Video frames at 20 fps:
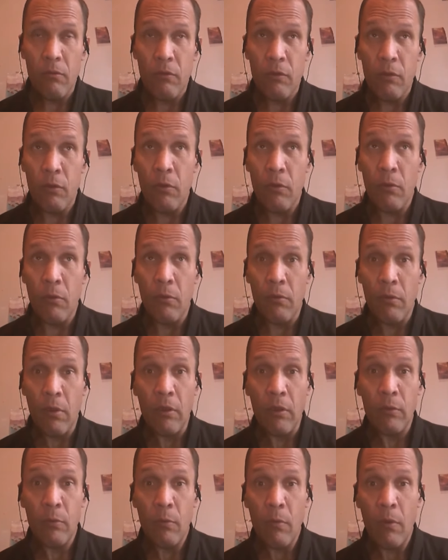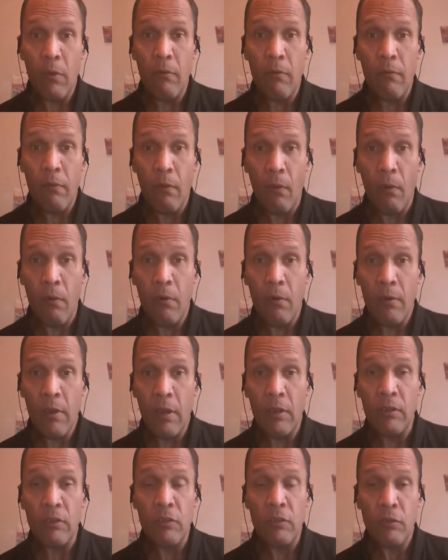two that's won four.
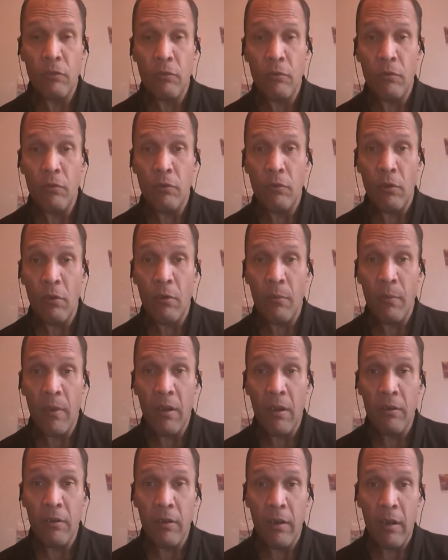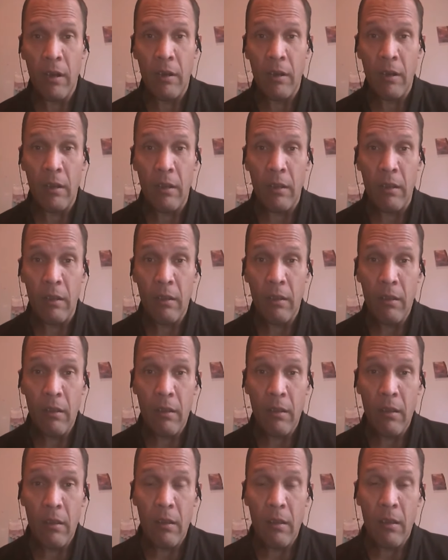That's Joe Montana
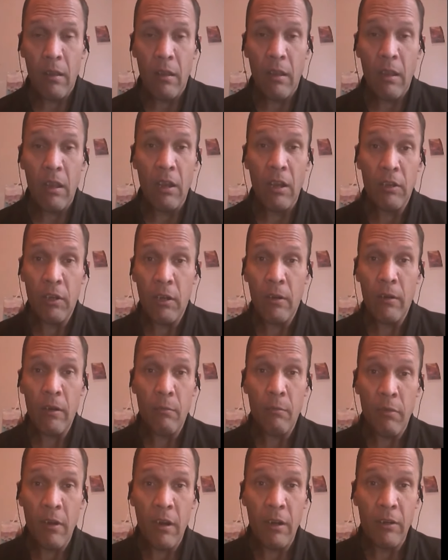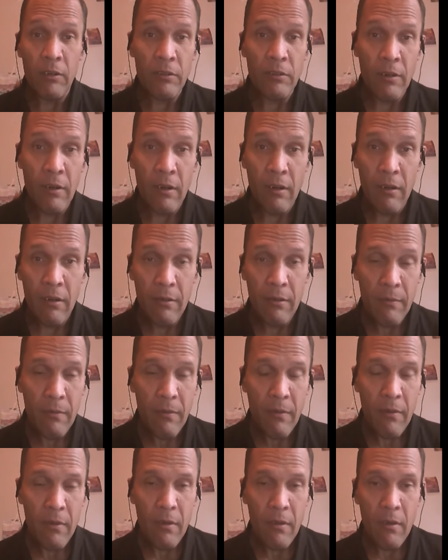and Terry Bradshaw.
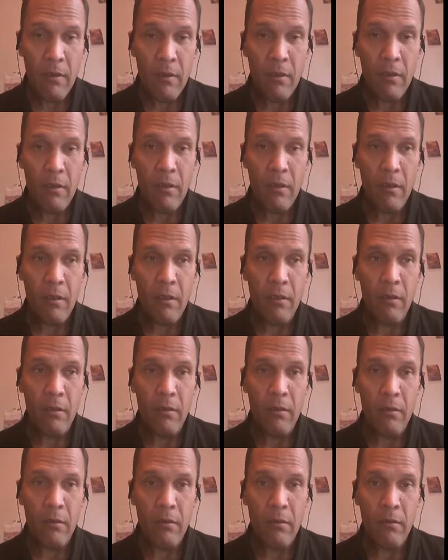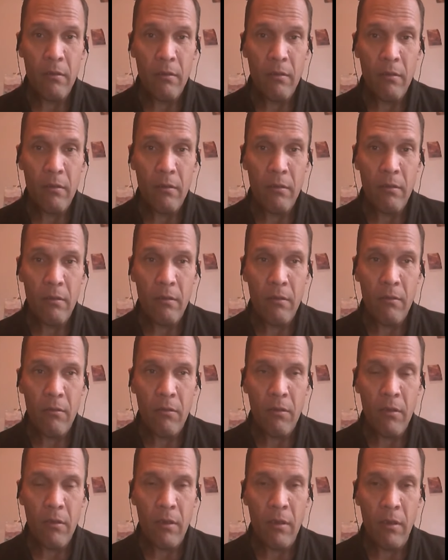Uh,
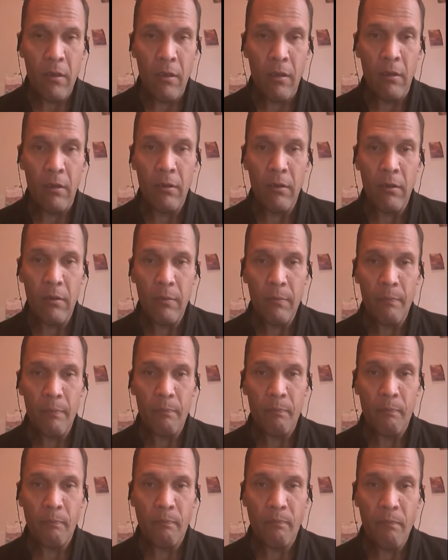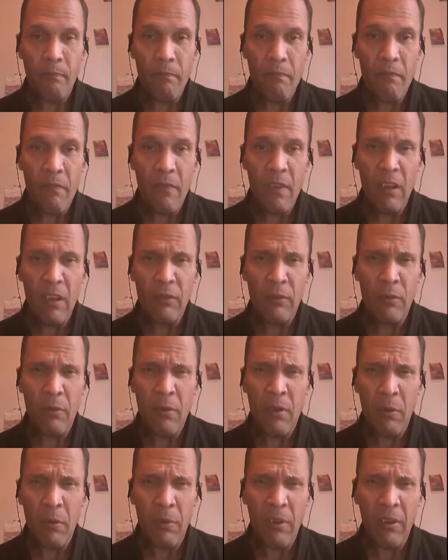and so,
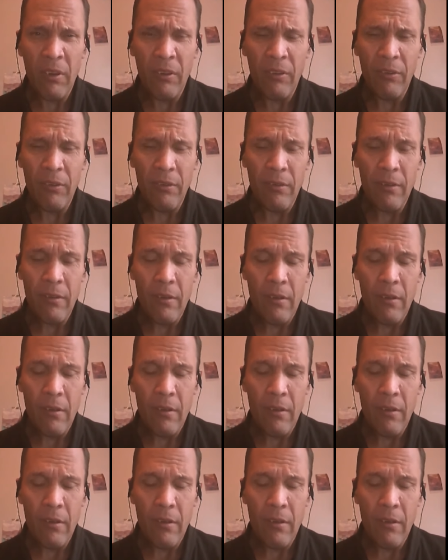anyways,